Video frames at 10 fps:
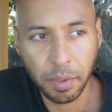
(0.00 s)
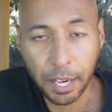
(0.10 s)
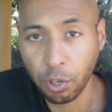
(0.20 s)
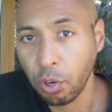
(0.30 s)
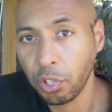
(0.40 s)

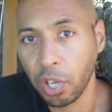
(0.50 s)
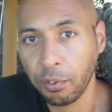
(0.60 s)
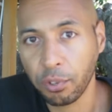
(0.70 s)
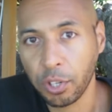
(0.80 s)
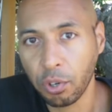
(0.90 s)
ignored her
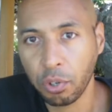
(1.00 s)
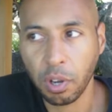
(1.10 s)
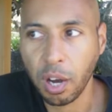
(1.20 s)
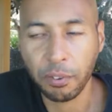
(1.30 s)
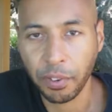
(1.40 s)
for a good
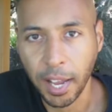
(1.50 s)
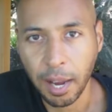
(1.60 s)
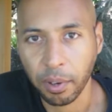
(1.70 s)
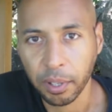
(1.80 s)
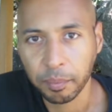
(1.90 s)
half an
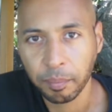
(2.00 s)
hour.